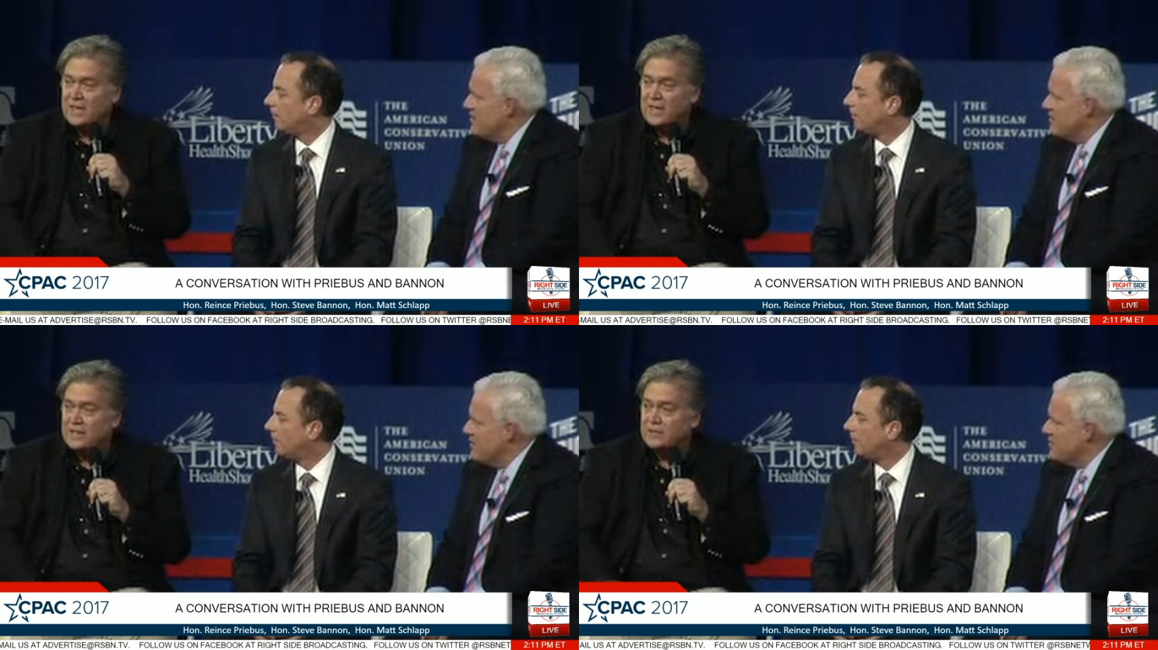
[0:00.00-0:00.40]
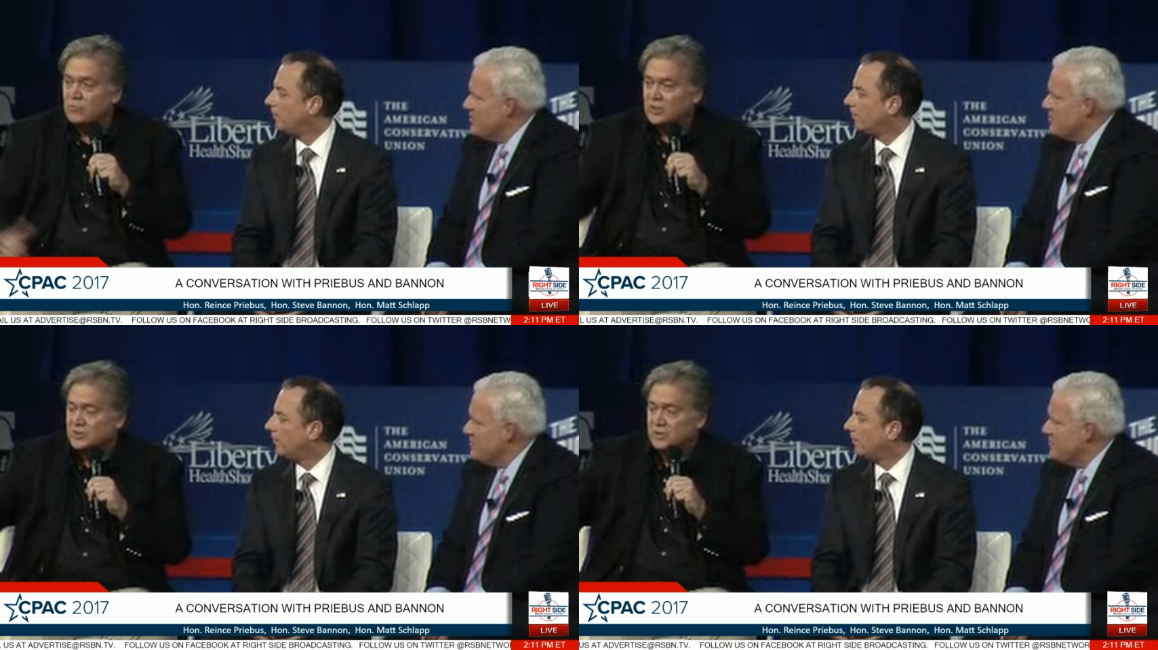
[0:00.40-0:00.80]
Speaker 1: and he
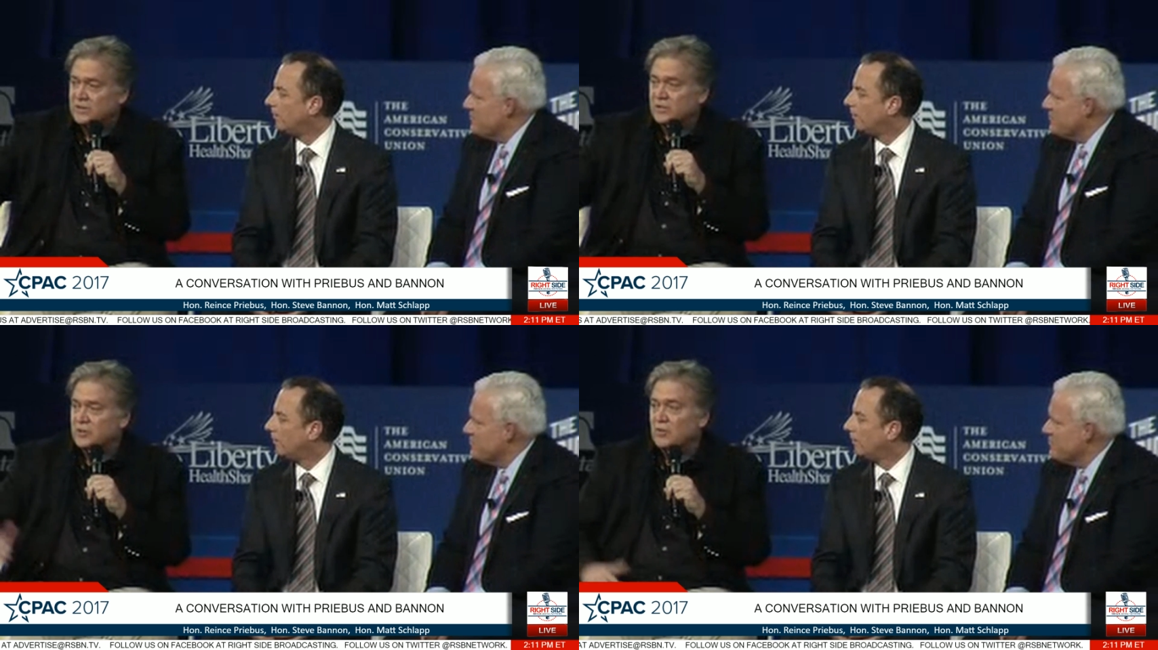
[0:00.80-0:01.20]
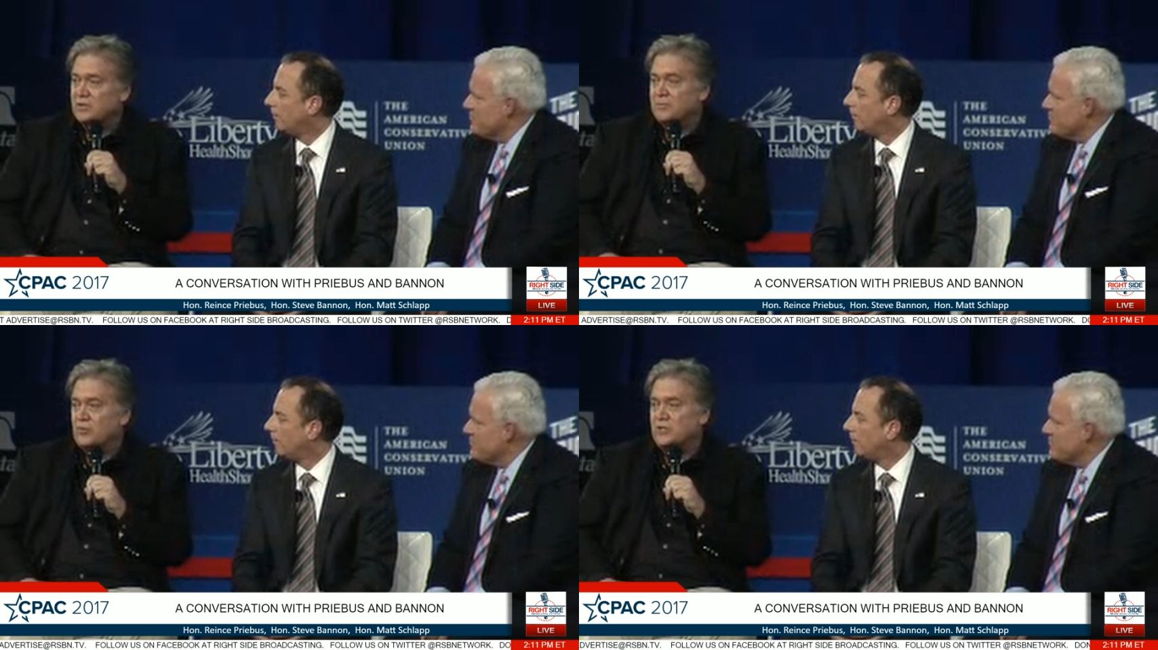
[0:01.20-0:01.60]
wanted to show
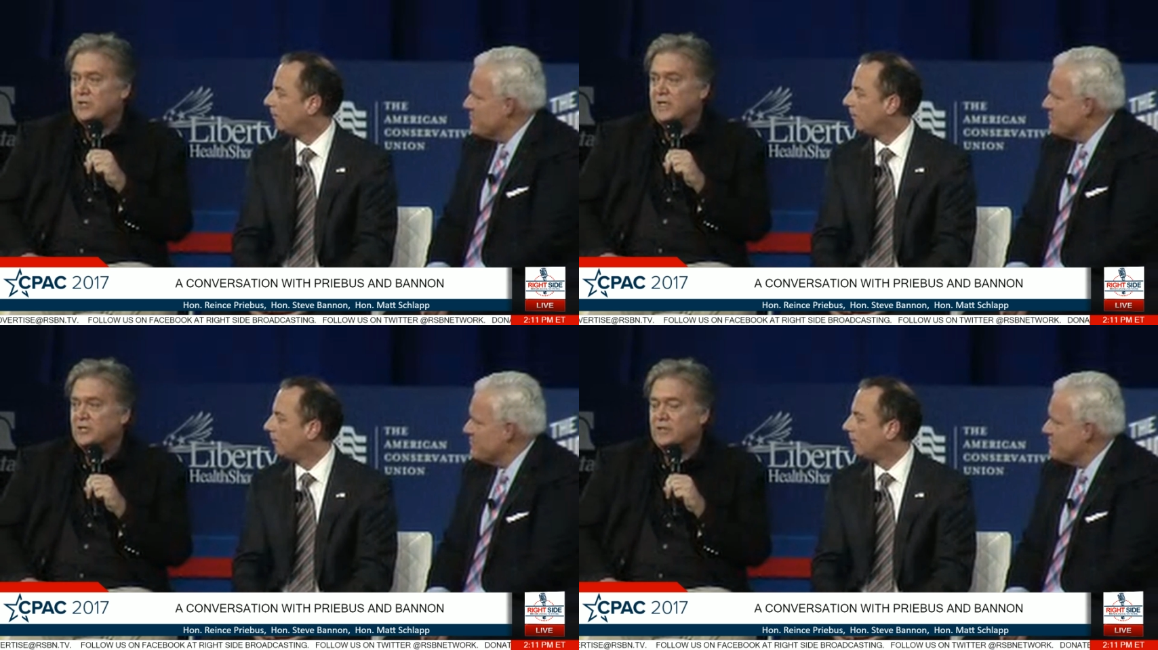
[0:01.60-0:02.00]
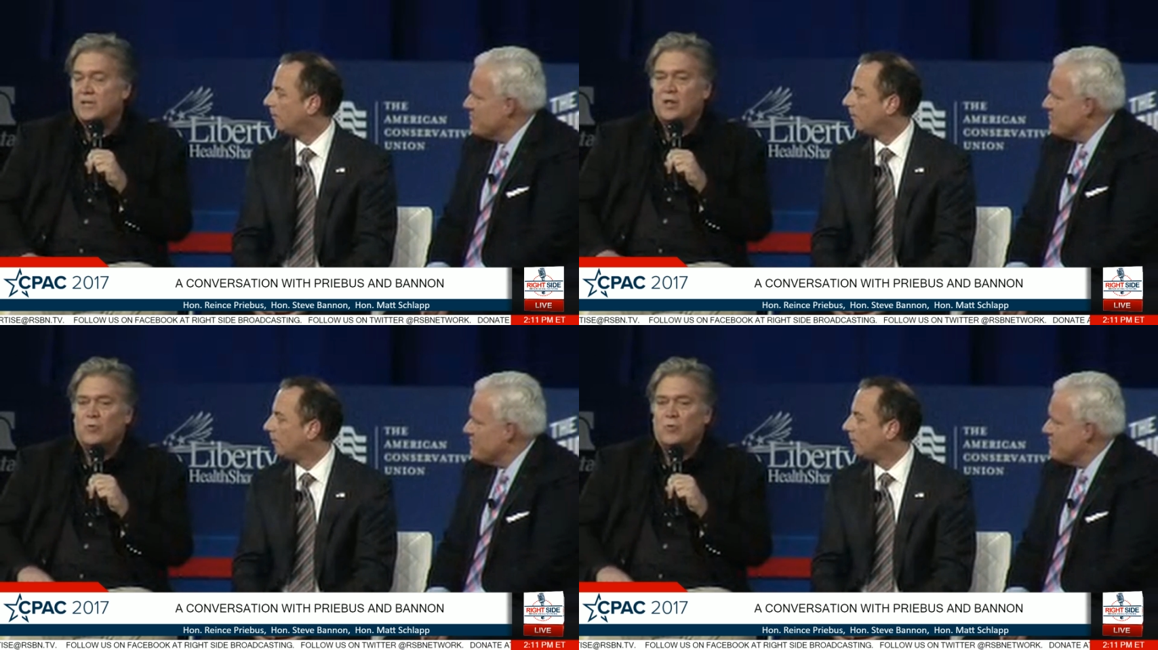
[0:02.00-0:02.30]
his appreciation.